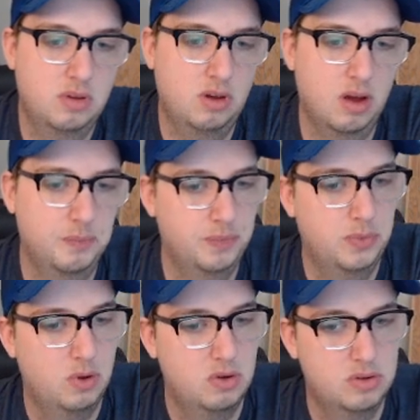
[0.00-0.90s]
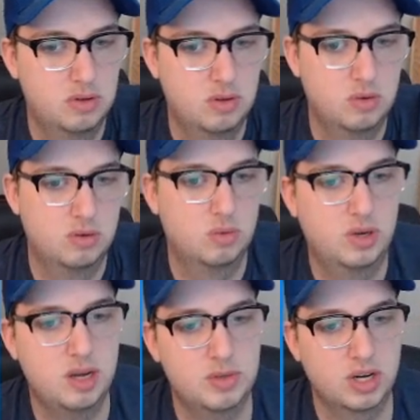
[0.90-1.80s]
Okay.
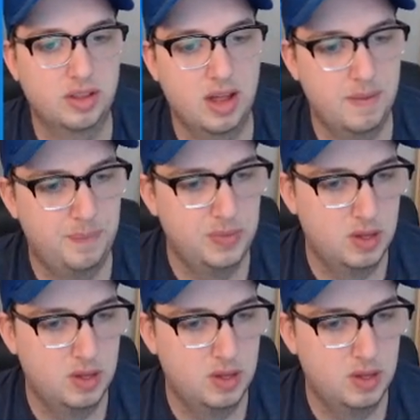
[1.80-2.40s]
Keep track of that.